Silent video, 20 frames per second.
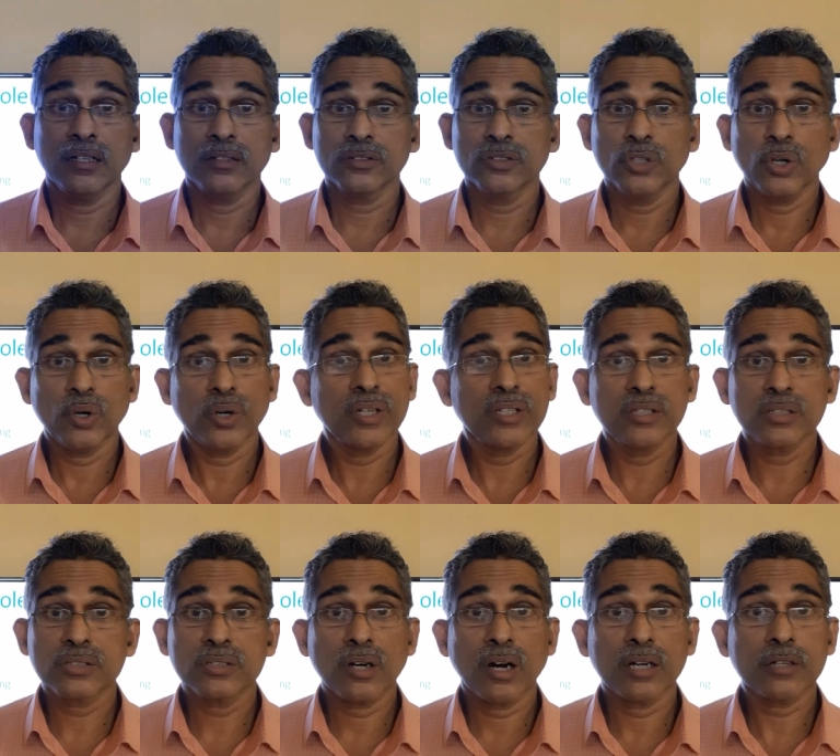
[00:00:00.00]
Though it
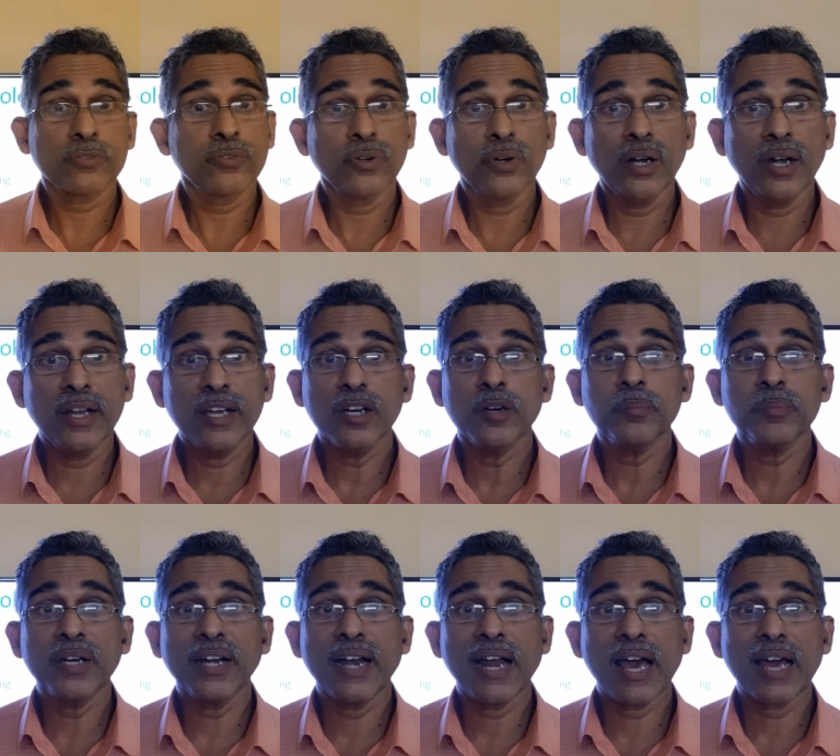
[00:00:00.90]
is not fully
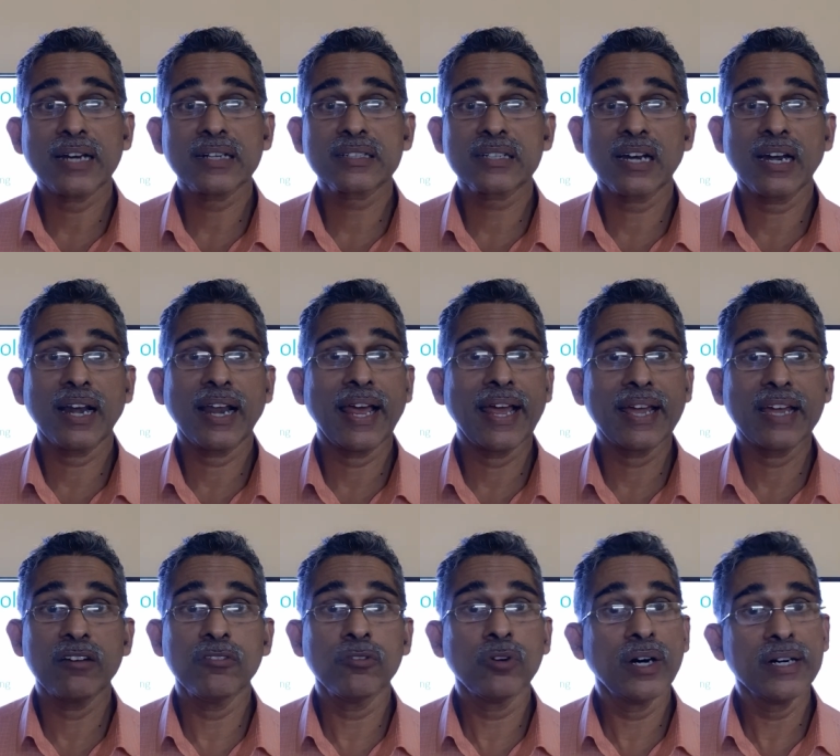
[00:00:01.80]
omnidirectional
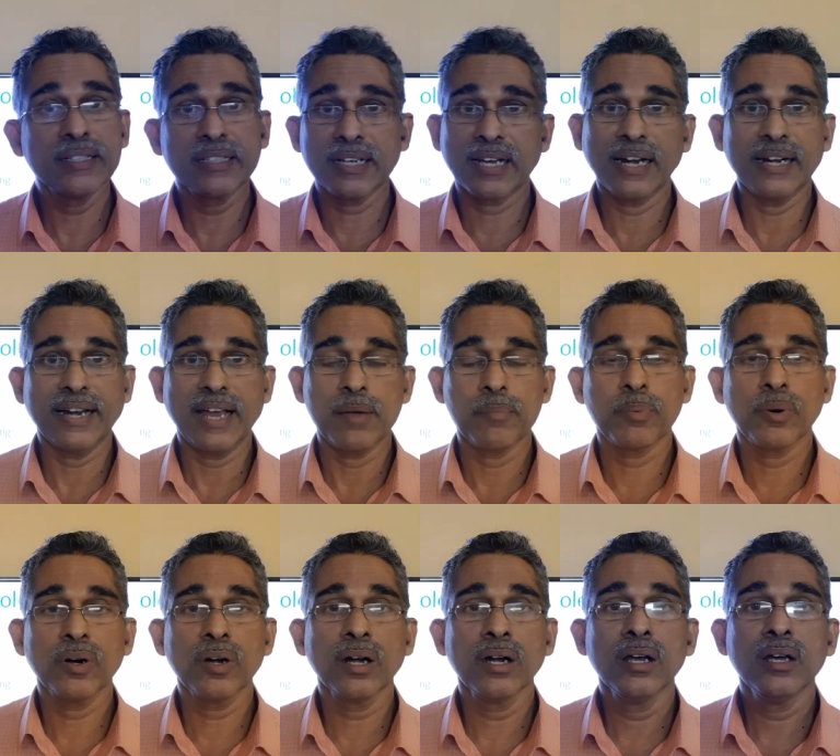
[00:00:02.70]
like a vertical
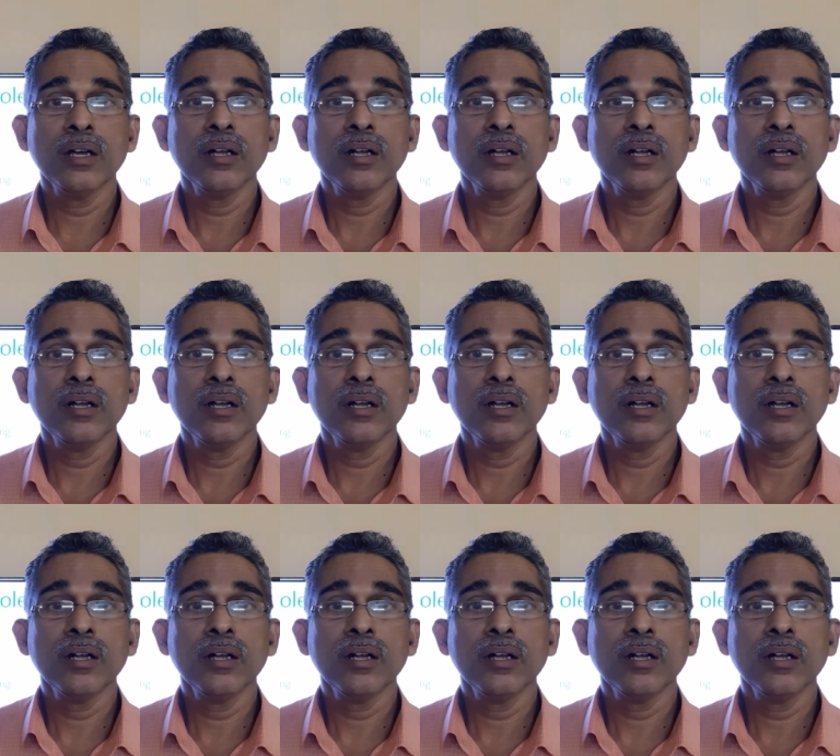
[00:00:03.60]
dipole,